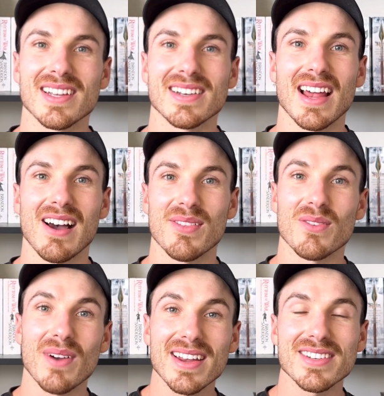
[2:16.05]
Now, the
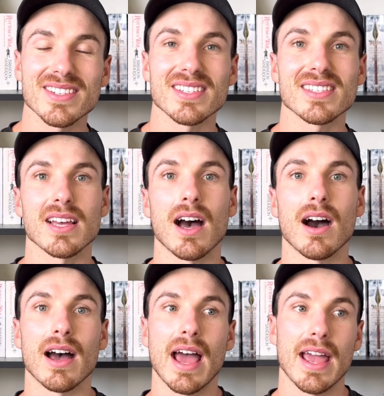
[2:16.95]
Rangers
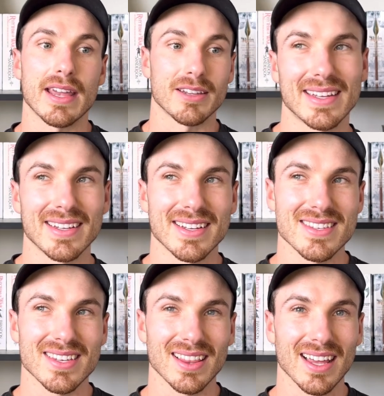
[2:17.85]
are a
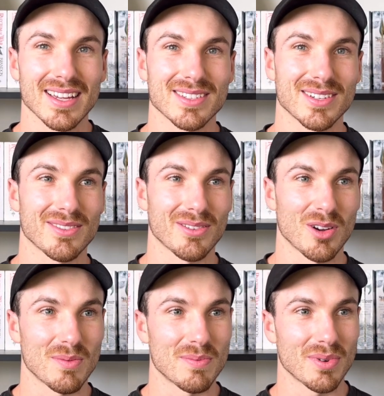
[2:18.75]
select
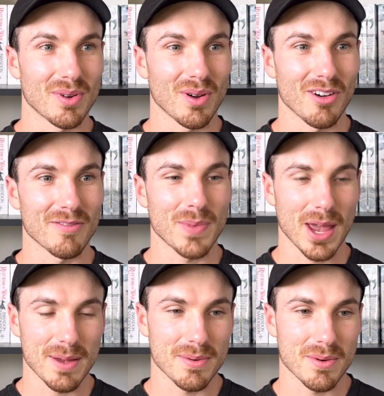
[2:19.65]
group of
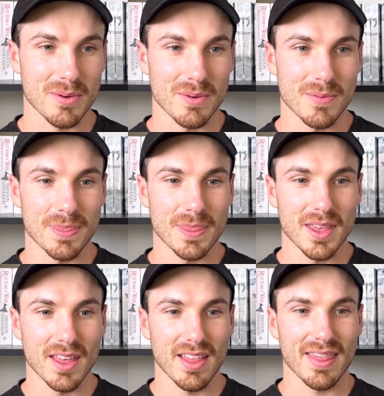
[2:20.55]
people
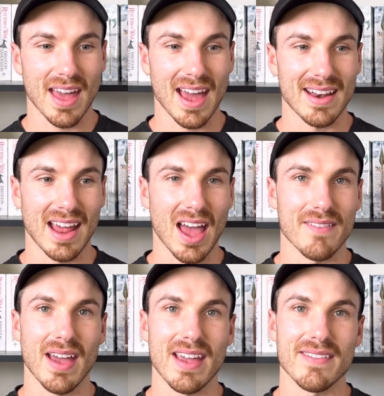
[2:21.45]
that have
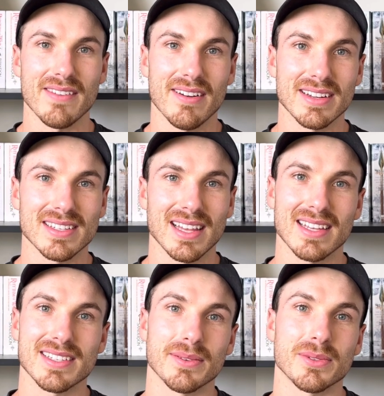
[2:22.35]
a very select
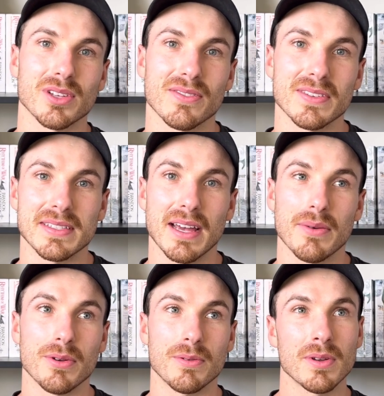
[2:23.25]
skill service that would